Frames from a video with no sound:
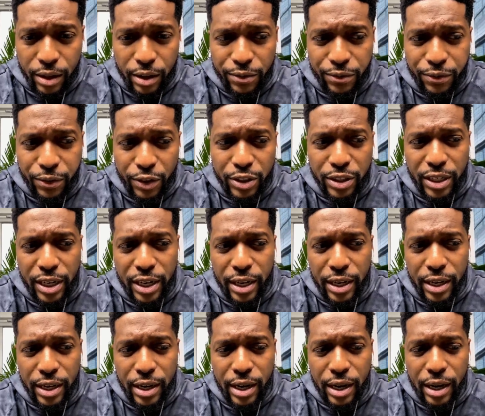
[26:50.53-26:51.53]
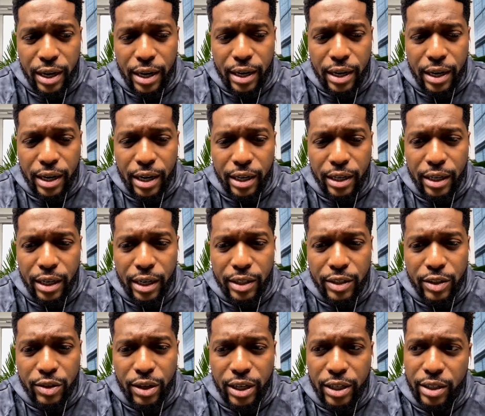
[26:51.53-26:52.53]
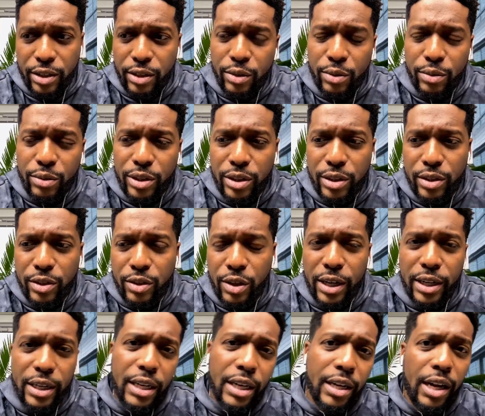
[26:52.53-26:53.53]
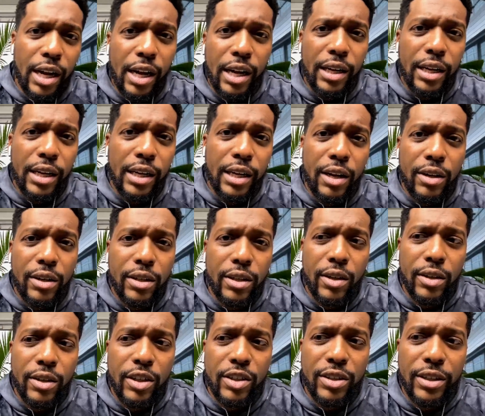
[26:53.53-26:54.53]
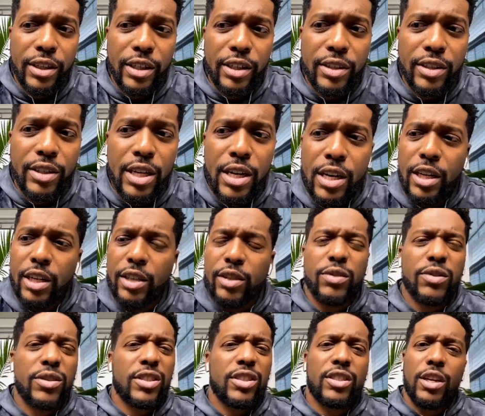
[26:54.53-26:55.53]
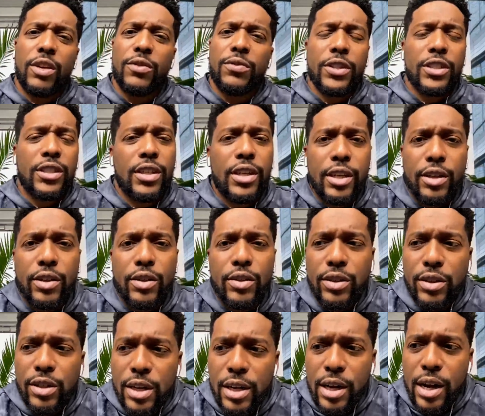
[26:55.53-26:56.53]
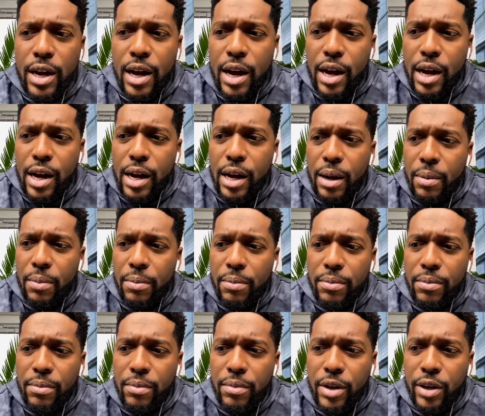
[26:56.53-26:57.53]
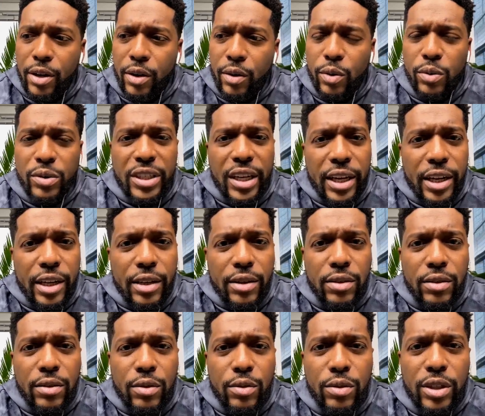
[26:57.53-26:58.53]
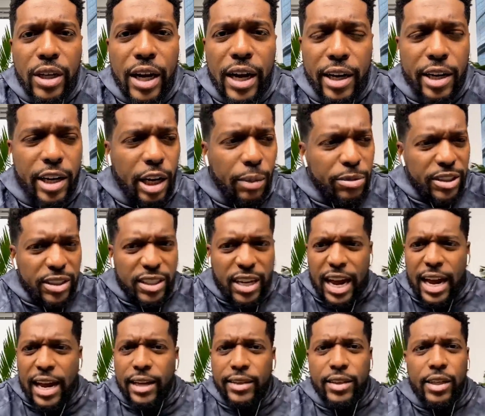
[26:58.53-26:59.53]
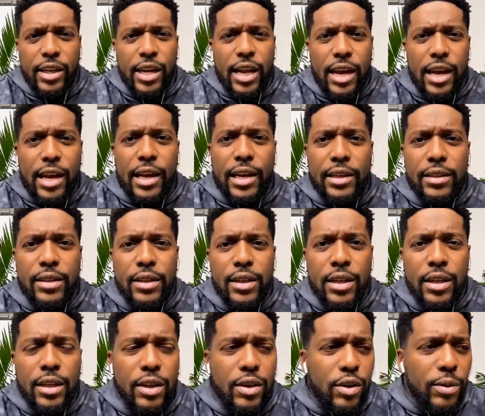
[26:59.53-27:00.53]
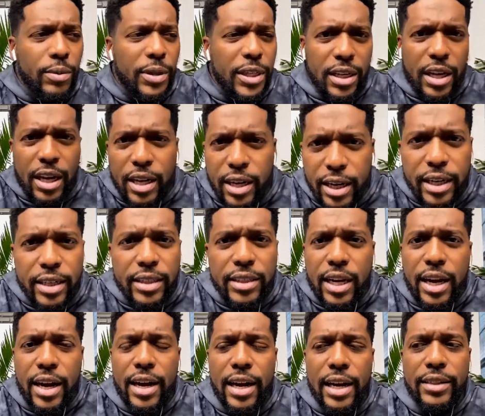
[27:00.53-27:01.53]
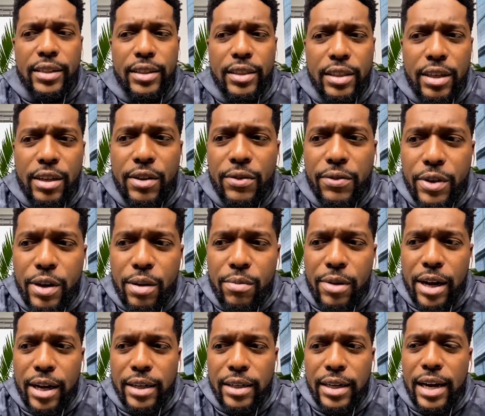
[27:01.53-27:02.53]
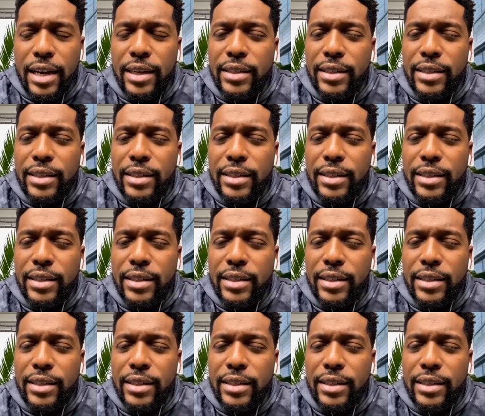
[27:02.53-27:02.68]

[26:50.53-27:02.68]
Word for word: the first thing I, I, I, tried to do was try to get out get out of the audition because this was as tough as nails. Um, you know, lieutenant who kind of keeps his guys in line. You know, and yelling at his guys and stuff. And I'm like,